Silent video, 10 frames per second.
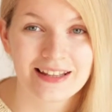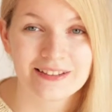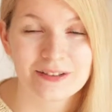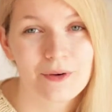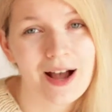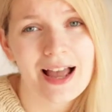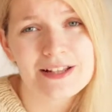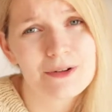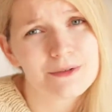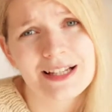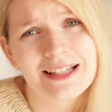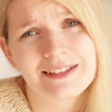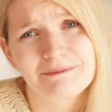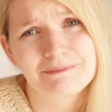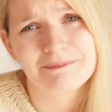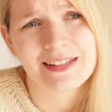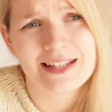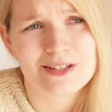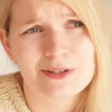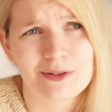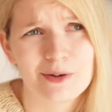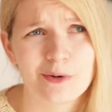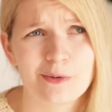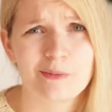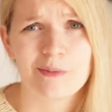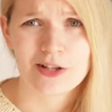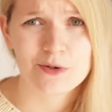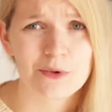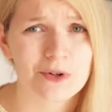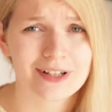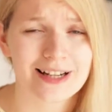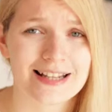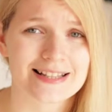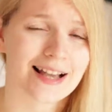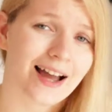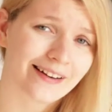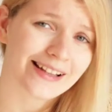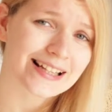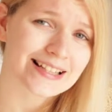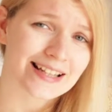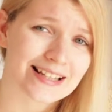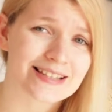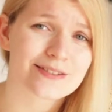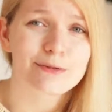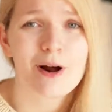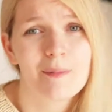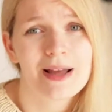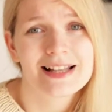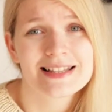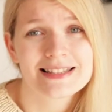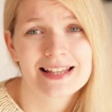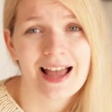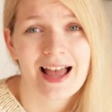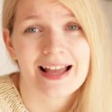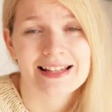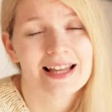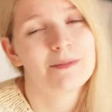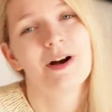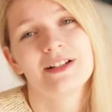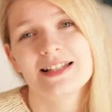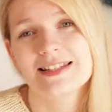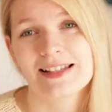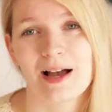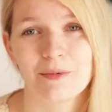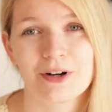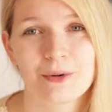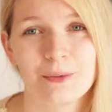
So I don't really need to know much more. It's Ireland, it's romance, and come on, it's summer.